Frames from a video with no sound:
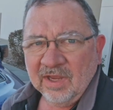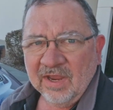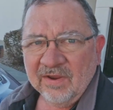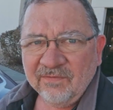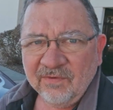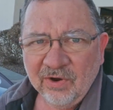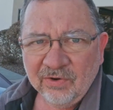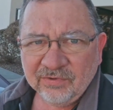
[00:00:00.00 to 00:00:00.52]

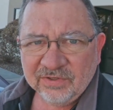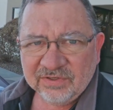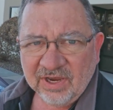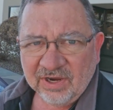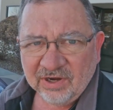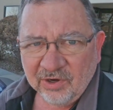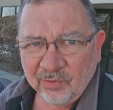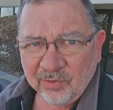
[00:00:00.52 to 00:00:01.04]
Hey folks, it's
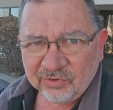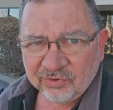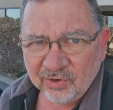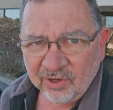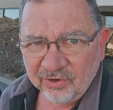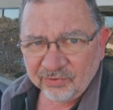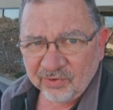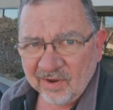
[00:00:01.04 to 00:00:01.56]
Kerry with
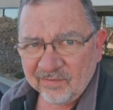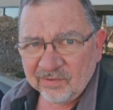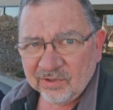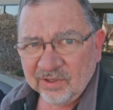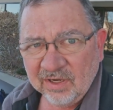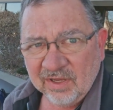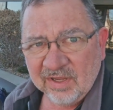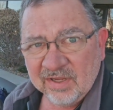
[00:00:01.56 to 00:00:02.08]
Trail
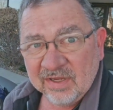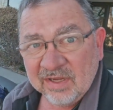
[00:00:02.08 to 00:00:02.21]
Traveler,